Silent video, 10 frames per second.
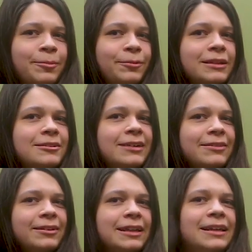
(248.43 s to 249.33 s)
we do
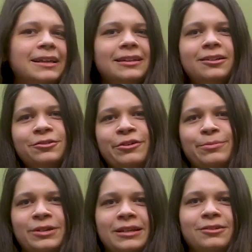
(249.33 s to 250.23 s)
have a link in the
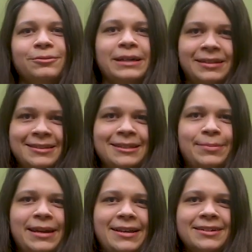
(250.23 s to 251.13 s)
description directly to the
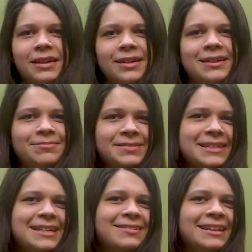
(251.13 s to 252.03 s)
page. All right,
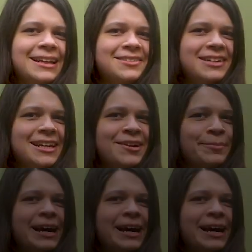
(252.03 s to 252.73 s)
see you in the next video.